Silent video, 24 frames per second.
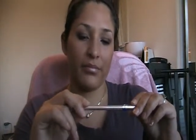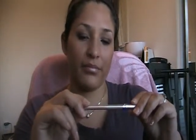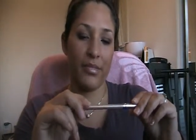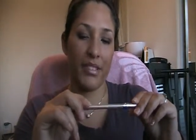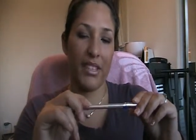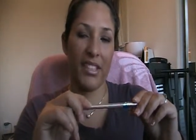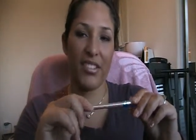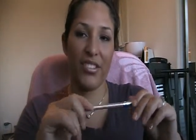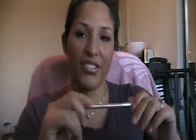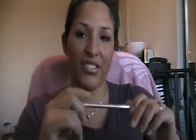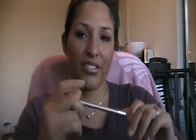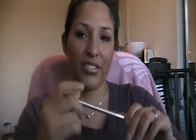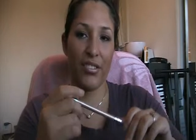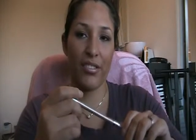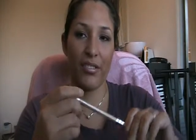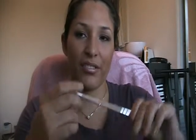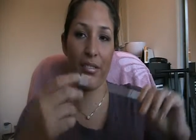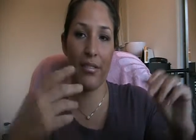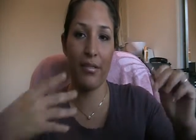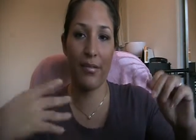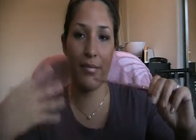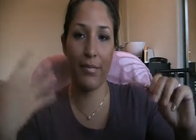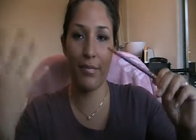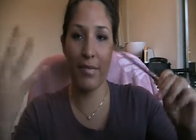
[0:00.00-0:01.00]
It's just
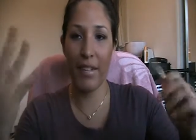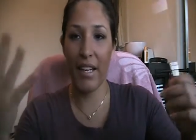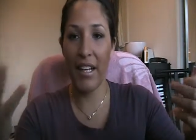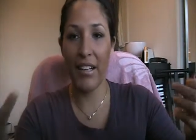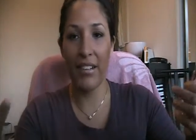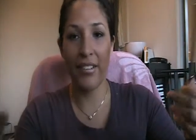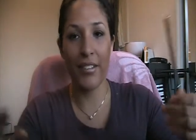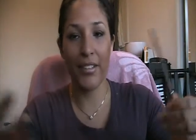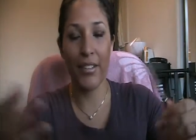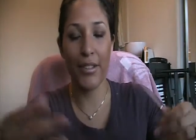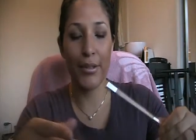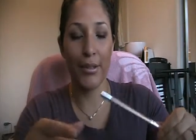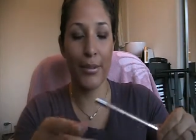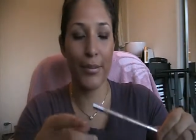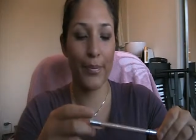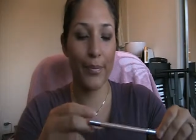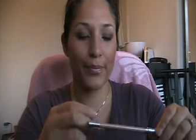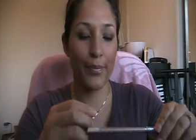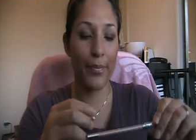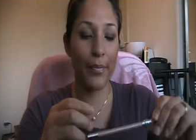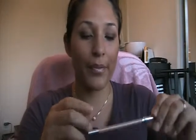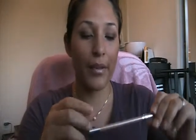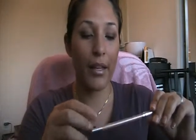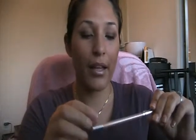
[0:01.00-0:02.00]
I don't know.
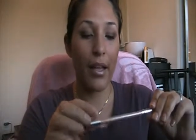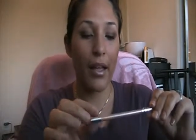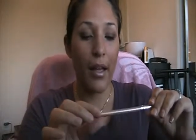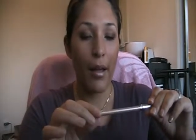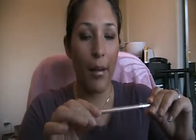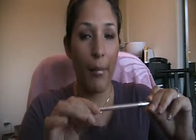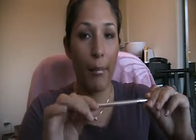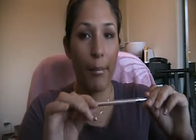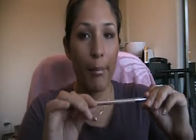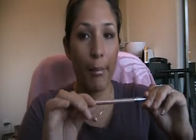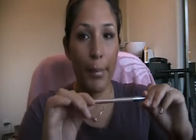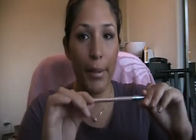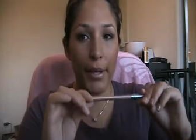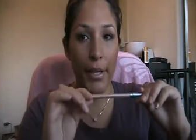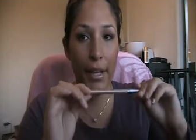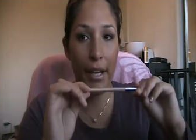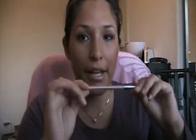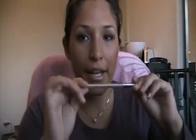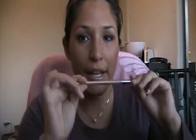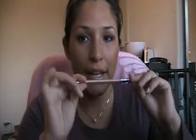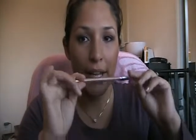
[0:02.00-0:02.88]
But